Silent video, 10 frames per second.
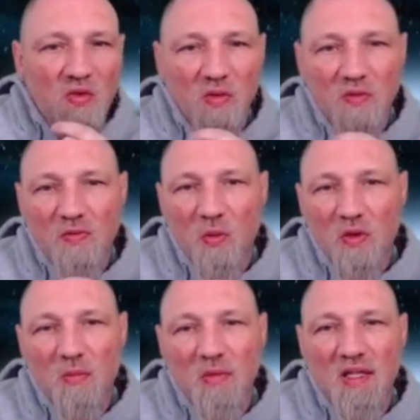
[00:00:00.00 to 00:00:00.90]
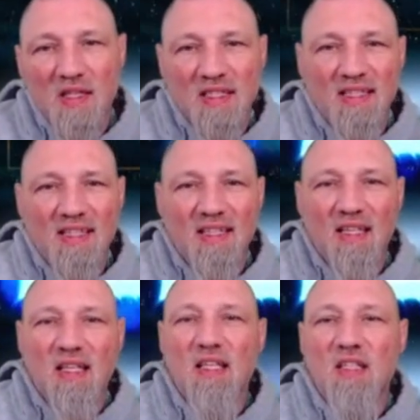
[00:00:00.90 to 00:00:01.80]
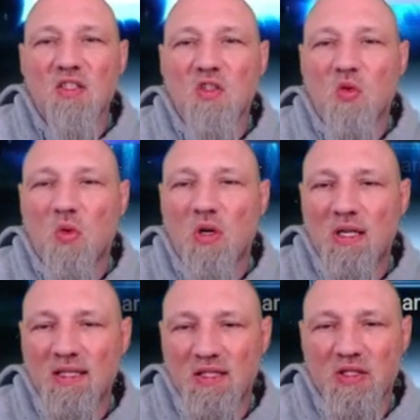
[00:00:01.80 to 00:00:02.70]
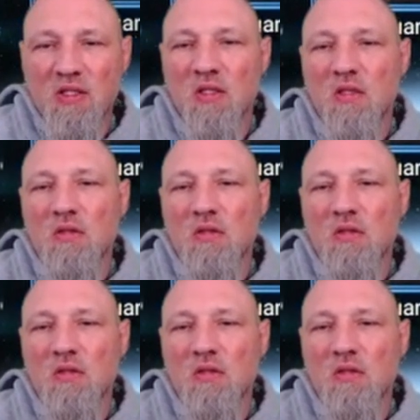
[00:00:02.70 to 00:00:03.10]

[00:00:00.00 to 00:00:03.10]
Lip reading: 340 means I didn't get squat.